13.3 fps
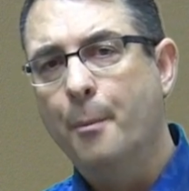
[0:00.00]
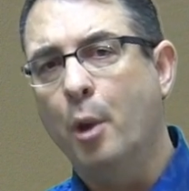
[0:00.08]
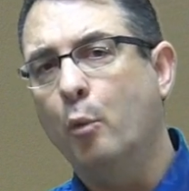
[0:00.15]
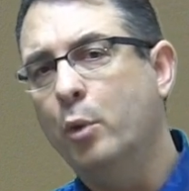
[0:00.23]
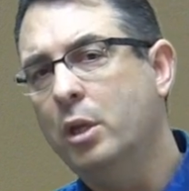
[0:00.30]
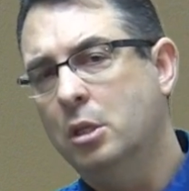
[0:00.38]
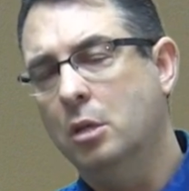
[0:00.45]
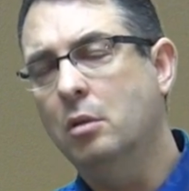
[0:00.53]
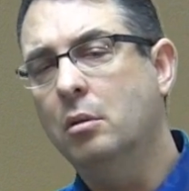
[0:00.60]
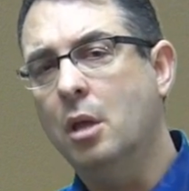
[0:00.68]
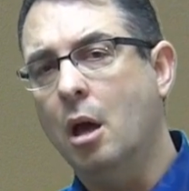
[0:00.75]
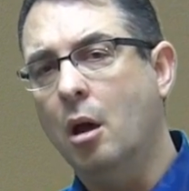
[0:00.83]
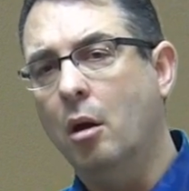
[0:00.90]
But we
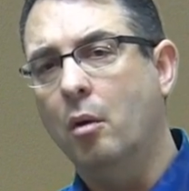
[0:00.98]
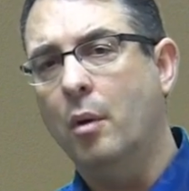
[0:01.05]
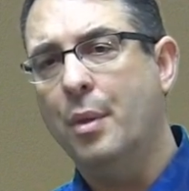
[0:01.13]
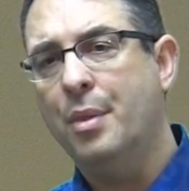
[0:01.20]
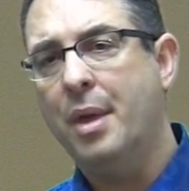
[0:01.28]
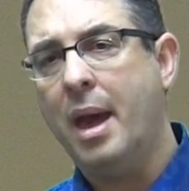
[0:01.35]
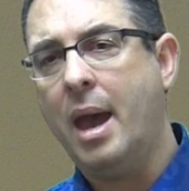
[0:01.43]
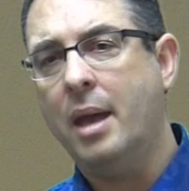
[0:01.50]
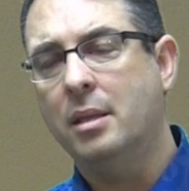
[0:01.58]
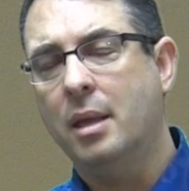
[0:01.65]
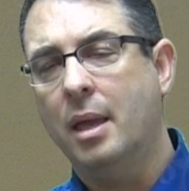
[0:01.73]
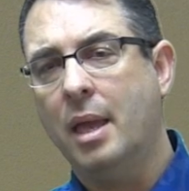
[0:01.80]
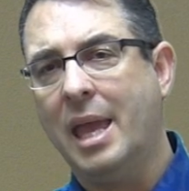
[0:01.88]
do know
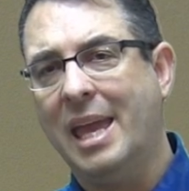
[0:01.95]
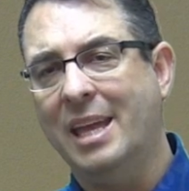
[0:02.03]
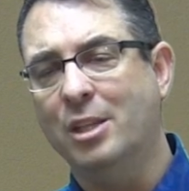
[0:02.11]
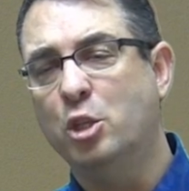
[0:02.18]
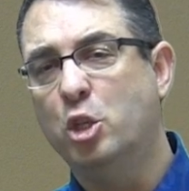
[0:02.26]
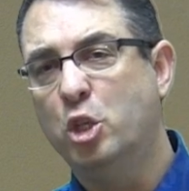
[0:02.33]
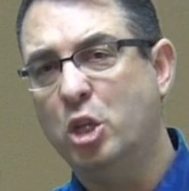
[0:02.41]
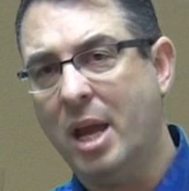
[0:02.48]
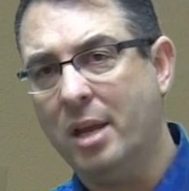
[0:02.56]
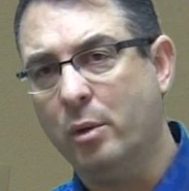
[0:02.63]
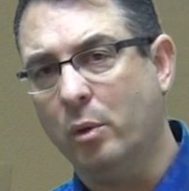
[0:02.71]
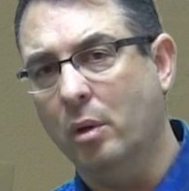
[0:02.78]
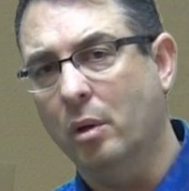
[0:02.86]
that in
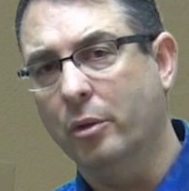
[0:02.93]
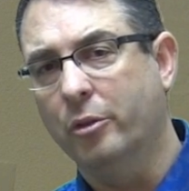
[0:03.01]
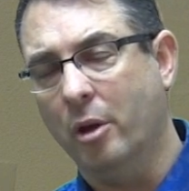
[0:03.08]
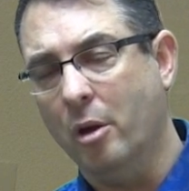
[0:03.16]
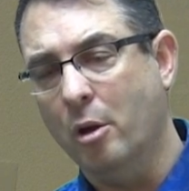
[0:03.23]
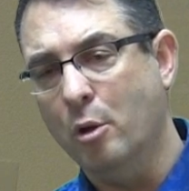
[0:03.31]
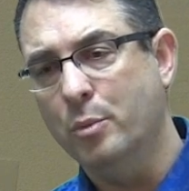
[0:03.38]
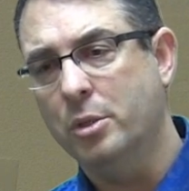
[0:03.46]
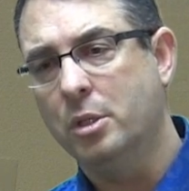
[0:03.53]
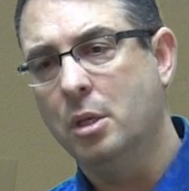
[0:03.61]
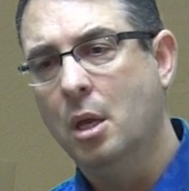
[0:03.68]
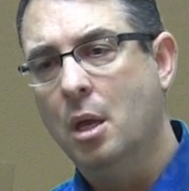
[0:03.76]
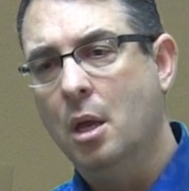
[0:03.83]
general
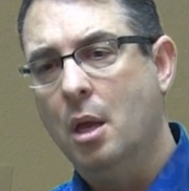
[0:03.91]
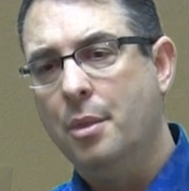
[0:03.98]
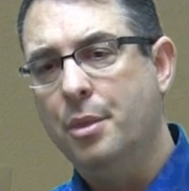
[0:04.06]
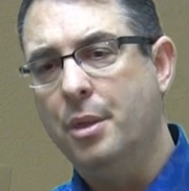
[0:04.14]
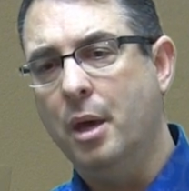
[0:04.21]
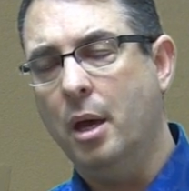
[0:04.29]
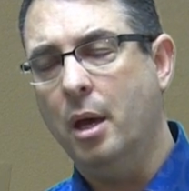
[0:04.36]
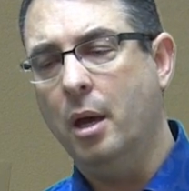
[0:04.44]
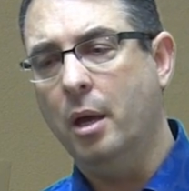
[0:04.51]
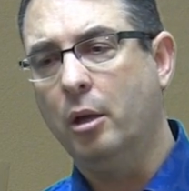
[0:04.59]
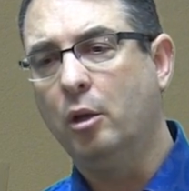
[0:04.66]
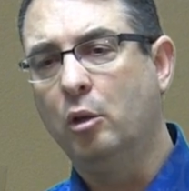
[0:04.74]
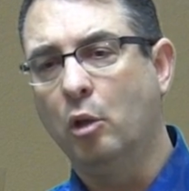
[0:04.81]
terms,
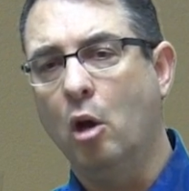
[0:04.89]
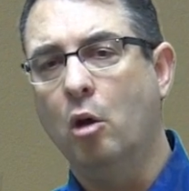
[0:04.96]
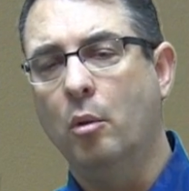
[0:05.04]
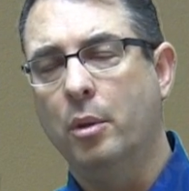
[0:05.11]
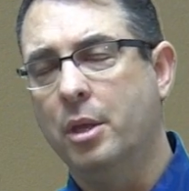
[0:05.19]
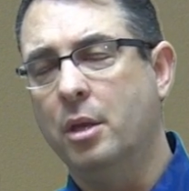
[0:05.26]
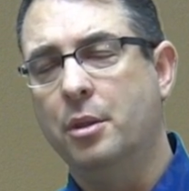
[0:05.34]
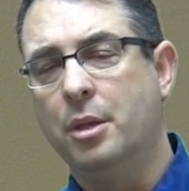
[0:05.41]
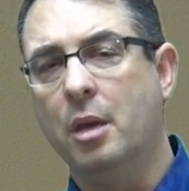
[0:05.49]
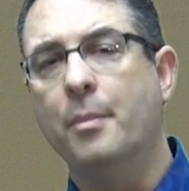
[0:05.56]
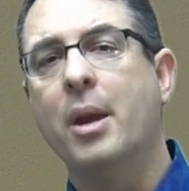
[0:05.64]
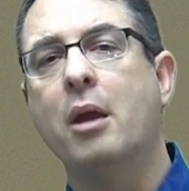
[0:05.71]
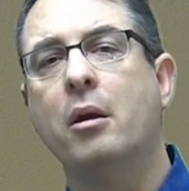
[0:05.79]

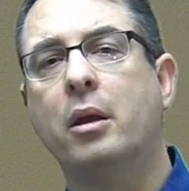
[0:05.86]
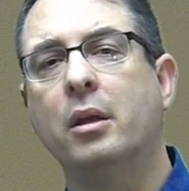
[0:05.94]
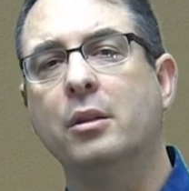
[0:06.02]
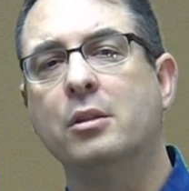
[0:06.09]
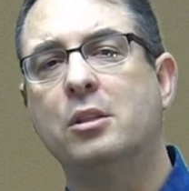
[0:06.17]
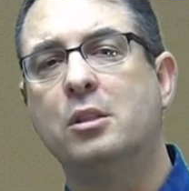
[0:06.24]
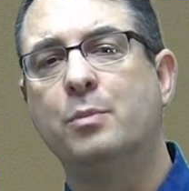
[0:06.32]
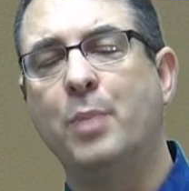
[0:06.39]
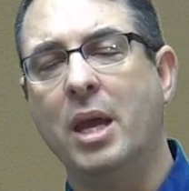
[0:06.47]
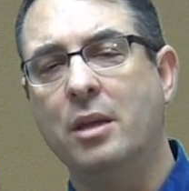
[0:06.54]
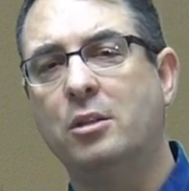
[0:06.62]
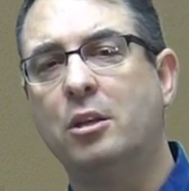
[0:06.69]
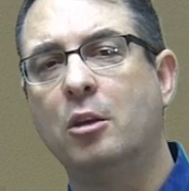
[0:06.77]
the American
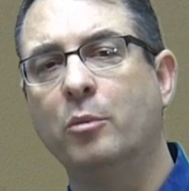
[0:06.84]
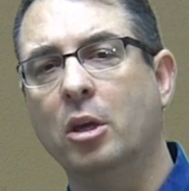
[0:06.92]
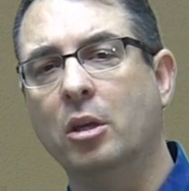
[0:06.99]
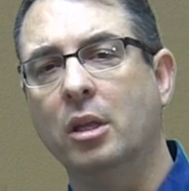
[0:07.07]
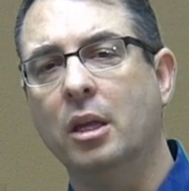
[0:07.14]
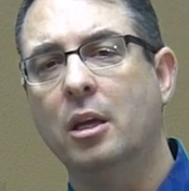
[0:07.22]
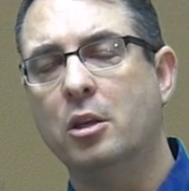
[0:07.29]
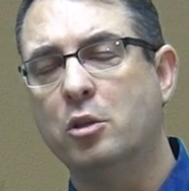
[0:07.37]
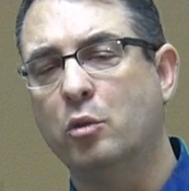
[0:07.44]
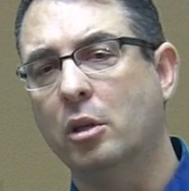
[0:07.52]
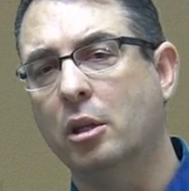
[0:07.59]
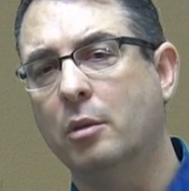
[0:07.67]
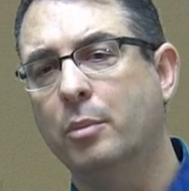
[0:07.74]
space community
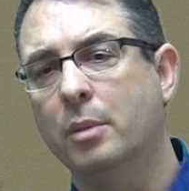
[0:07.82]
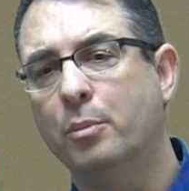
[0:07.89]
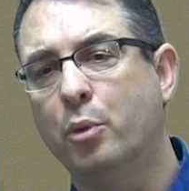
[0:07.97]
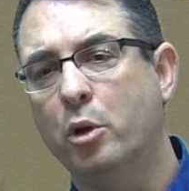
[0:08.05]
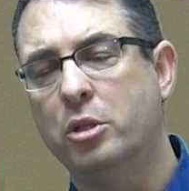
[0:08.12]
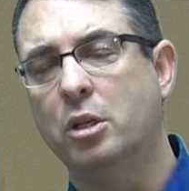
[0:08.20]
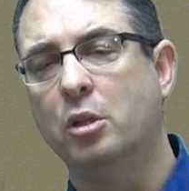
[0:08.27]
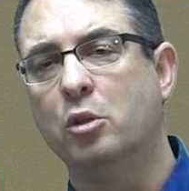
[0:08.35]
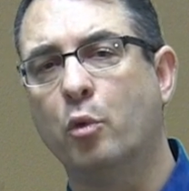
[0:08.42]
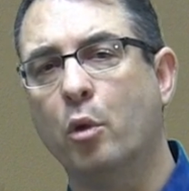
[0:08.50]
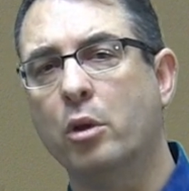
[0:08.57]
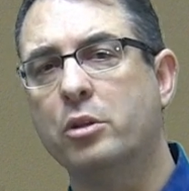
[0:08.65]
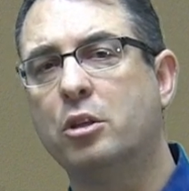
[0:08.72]
has really been pushing
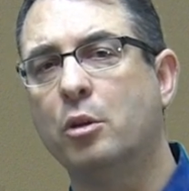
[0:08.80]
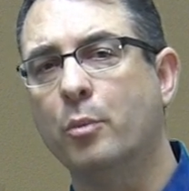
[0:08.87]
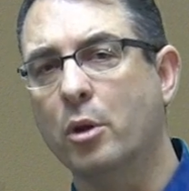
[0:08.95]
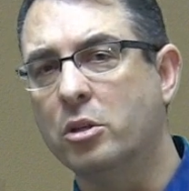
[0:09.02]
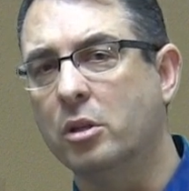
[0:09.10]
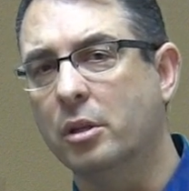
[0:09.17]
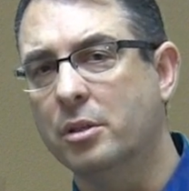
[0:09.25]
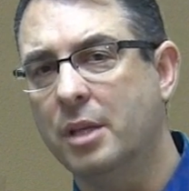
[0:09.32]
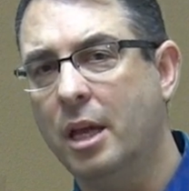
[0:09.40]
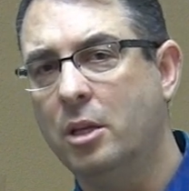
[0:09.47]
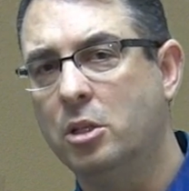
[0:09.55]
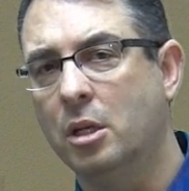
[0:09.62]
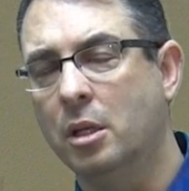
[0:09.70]
towards
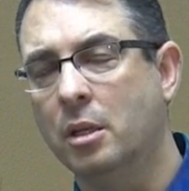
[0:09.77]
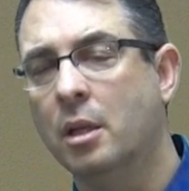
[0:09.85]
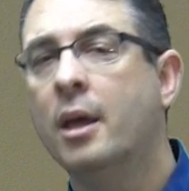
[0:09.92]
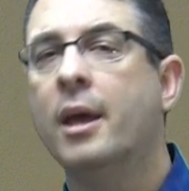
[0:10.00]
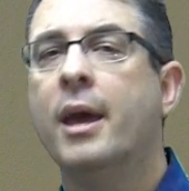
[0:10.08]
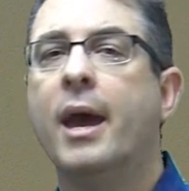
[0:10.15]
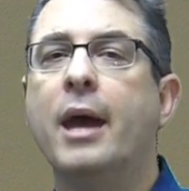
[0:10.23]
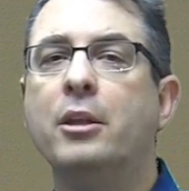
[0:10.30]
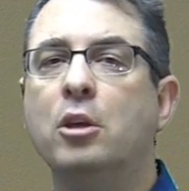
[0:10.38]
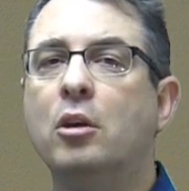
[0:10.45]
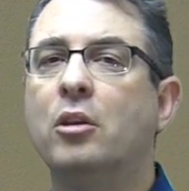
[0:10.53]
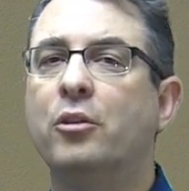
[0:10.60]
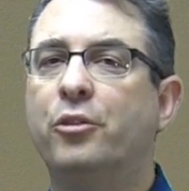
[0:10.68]
commercialization,
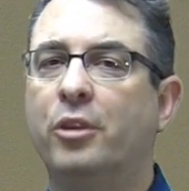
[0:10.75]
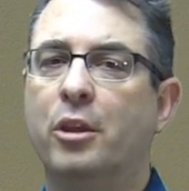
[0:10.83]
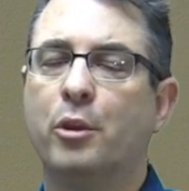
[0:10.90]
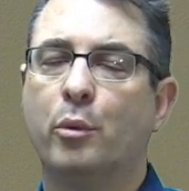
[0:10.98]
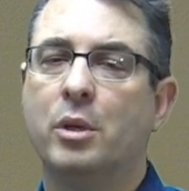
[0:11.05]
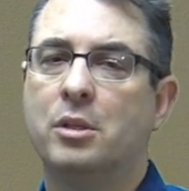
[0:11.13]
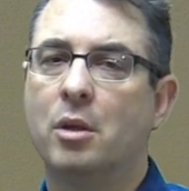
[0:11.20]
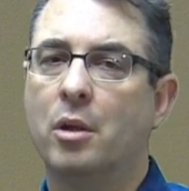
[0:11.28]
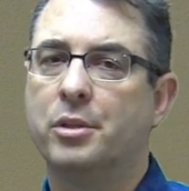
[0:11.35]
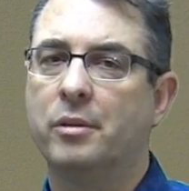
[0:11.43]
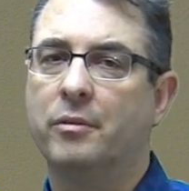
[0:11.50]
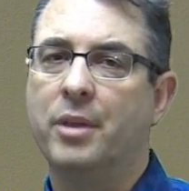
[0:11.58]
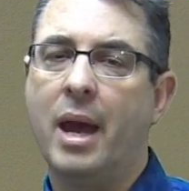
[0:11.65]
and you can see the
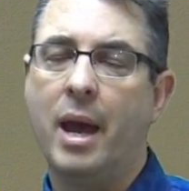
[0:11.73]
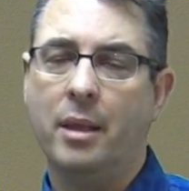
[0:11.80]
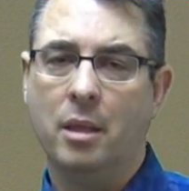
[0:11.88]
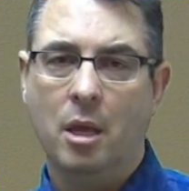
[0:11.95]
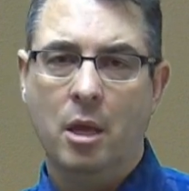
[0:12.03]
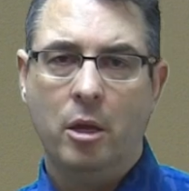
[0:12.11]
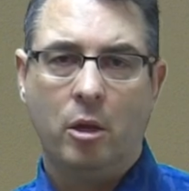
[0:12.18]
results of that.